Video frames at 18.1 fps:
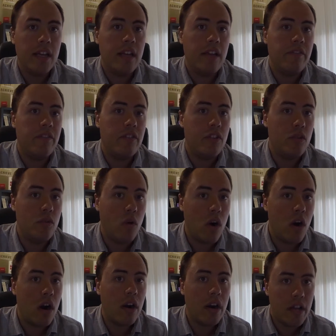if you
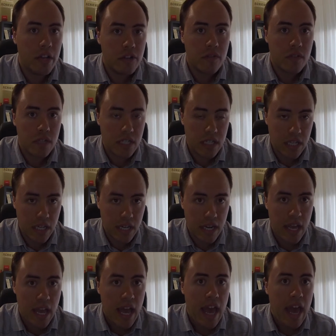are
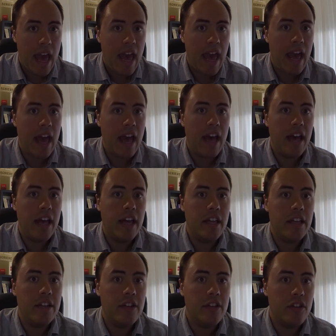interested
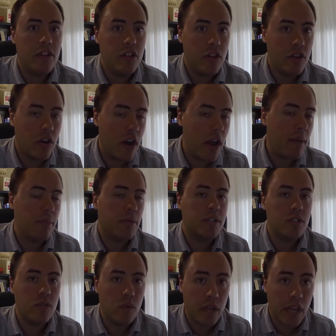and you're able
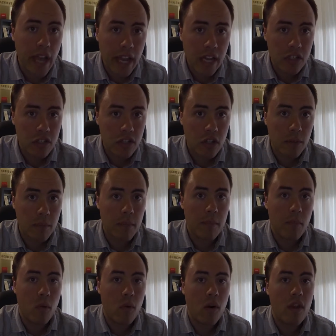to engage a little bit
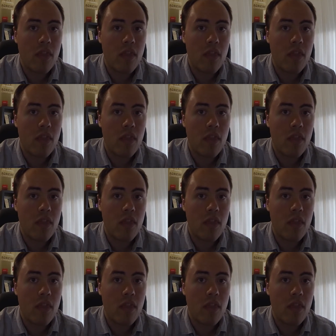more,